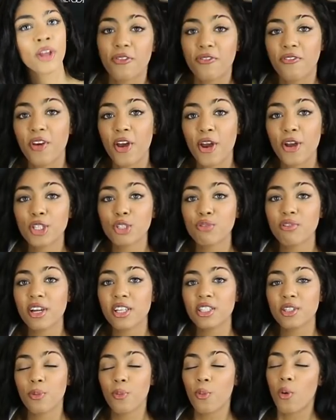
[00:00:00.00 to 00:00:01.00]
The first
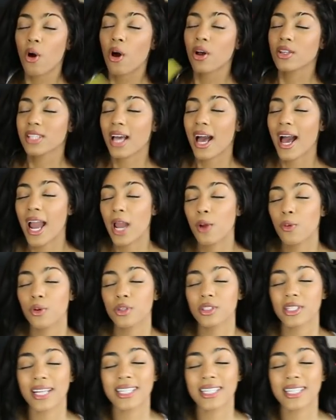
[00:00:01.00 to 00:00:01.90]
reason was I was